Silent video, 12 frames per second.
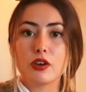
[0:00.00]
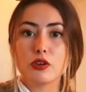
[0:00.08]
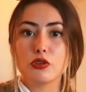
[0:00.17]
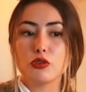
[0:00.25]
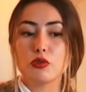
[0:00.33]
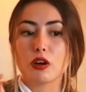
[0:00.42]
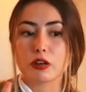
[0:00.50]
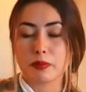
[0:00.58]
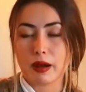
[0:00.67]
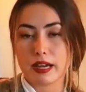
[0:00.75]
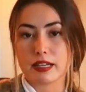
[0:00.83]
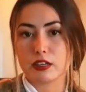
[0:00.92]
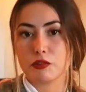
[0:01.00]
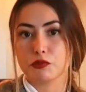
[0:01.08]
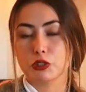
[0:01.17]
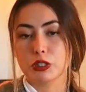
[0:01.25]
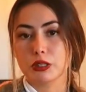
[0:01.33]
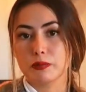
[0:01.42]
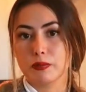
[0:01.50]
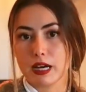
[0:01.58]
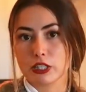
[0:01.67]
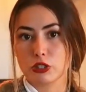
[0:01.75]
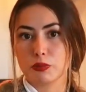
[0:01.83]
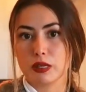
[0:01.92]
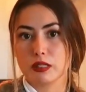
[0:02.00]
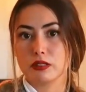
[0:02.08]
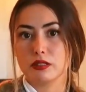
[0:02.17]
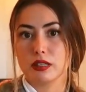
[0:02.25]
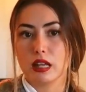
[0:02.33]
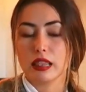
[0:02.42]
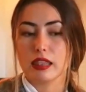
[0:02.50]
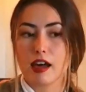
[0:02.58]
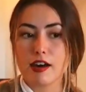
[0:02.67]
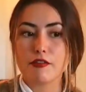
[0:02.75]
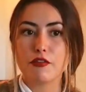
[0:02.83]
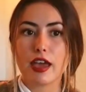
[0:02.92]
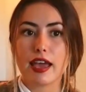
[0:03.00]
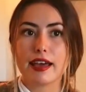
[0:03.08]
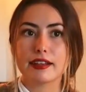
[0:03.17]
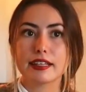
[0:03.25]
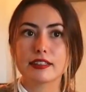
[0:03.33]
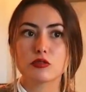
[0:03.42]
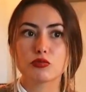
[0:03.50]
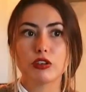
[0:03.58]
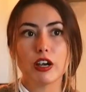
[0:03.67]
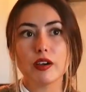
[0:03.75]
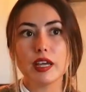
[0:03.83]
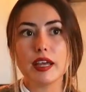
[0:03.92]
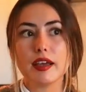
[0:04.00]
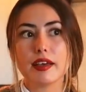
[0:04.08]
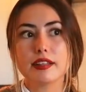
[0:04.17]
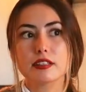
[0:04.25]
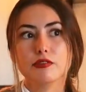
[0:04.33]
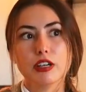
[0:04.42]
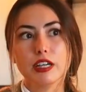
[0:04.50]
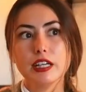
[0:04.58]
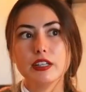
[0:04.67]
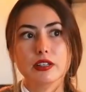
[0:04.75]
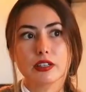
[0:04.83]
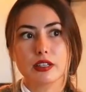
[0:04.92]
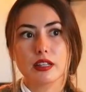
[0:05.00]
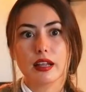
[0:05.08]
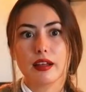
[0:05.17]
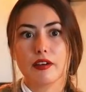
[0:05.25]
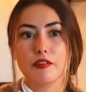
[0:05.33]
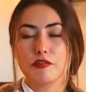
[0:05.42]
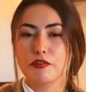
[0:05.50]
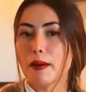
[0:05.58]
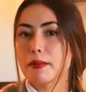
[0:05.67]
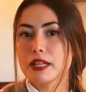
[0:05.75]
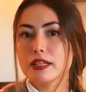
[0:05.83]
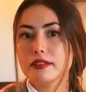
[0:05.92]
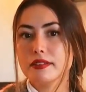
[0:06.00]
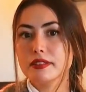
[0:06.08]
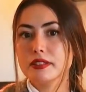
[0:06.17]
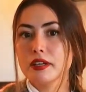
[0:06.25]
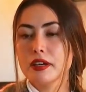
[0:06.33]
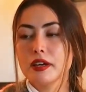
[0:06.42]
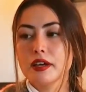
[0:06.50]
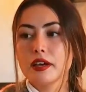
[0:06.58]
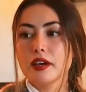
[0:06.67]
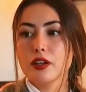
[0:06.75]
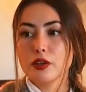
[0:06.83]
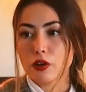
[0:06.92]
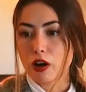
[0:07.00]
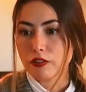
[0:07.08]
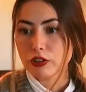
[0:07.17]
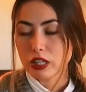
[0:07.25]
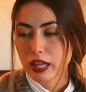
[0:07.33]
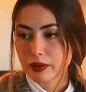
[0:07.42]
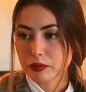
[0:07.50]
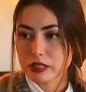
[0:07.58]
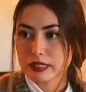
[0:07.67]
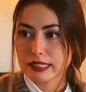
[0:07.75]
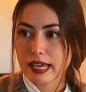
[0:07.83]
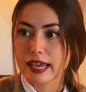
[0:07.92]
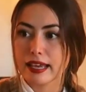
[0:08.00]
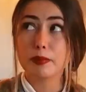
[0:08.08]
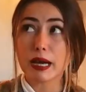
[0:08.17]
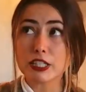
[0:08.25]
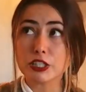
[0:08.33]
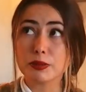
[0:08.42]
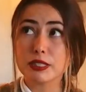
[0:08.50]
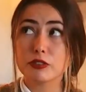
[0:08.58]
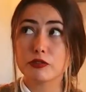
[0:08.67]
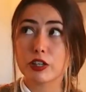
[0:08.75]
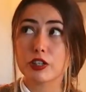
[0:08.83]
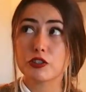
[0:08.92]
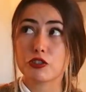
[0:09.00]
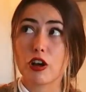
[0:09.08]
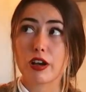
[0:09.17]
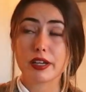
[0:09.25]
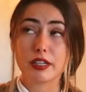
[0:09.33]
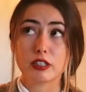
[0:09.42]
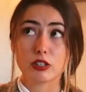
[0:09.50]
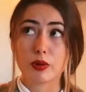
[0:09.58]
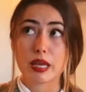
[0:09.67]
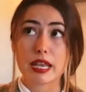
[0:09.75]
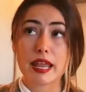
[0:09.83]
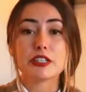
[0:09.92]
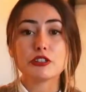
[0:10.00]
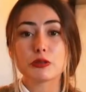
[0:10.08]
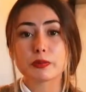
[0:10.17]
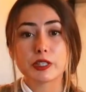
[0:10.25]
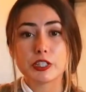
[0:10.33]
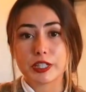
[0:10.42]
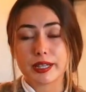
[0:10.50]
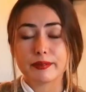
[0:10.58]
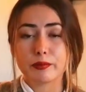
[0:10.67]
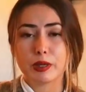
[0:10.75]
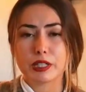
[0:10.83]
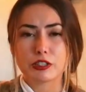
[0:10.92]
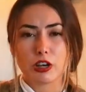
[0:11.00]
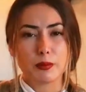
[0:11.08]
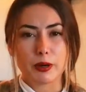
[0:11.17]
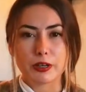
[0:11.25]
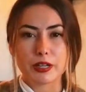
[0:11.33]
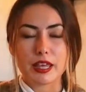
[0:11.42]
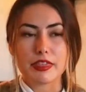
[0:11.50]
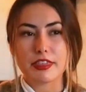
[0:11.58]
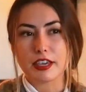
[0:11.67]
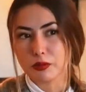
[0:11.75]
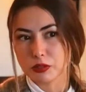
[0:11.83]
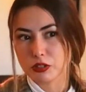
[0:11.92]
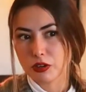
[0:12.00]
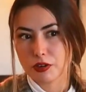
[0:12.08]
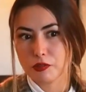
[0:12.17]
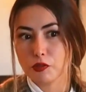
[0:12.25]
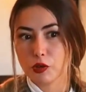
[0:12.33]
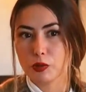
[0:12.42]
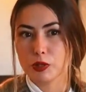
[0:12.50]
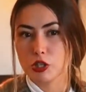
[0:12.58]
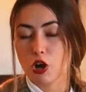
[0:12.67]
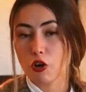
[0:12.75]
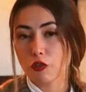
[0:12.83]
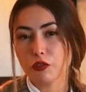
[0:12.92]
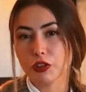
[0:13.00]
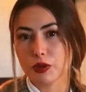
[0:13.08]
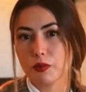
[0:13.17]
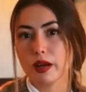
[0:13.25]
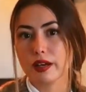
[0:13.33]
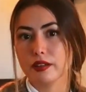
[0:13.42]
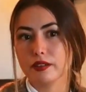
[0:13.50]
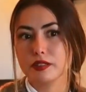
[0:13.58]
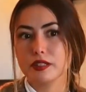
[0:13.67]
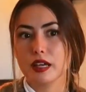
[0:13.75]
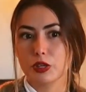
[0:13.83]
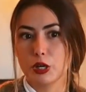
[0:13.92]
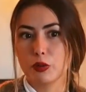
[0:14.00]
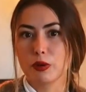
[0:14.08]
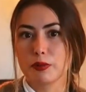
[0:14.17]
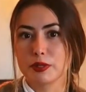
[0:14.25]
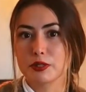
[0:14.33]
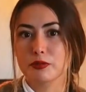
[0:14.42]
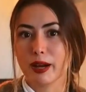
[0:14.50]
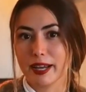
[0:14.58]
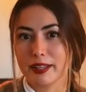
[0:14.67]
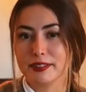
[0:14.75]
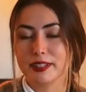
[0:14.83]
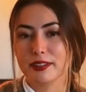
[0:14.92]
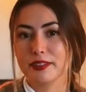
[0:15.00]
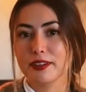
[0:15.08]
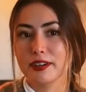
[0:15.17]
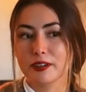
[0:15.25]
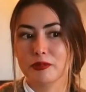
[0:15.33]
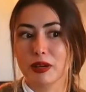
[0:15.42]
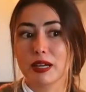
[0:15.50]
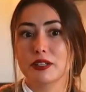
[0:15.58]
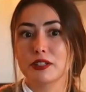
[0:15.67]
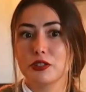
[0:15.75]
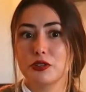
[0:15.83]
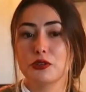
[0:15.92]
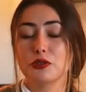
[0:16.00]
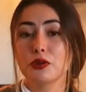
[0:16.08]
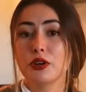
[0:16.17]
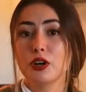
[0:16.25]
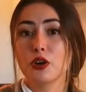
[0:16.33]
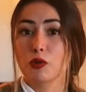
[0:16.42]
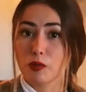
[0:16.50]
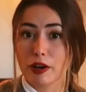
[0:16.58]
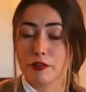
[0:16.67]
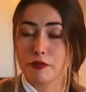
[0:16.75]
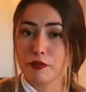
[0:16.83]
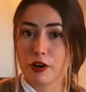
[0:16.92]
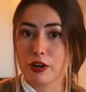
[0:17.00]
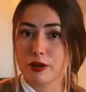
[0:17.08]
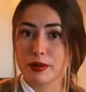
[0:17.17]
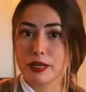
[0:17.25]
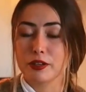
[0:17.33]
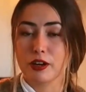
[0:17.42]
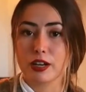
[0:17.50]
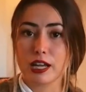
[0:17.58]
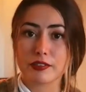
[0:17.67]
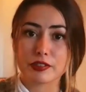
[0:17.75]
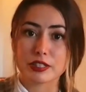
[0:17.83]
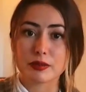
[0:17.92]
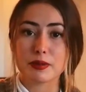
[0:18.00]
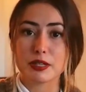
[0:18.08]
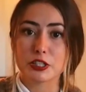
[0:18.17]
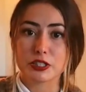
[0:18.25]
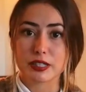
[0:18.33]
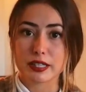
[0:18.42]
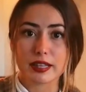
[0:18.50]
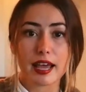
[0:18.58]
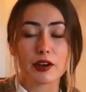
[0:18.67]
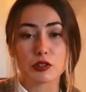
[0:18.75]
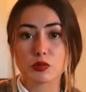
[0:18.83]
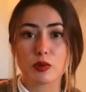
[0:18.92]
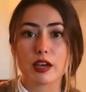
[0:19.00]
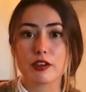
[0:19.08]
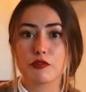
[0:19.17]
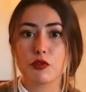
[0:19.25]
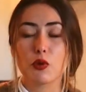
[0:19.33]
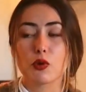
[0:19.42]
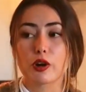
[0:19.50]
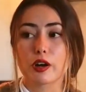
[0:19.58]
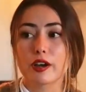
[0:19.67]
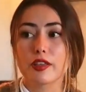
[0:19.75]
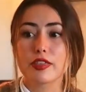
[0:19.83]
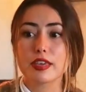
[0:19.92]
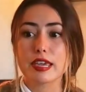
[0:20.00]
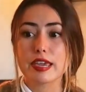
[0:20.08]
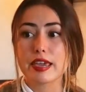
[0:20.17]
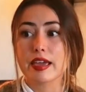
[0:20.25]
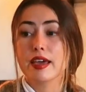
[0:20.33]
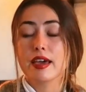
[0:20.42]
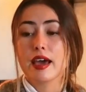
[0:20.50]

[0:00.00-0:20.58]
who are pining for Bathsheba's love, and it's very, it's a very good feminist novel, I would say. Bathsheba's a very strong heroine. I do appreciate what Tom Hardy, I think, was going for, which hopefully was, you know, women's rights and their right to run a farm and not having to be just like the housewife or the,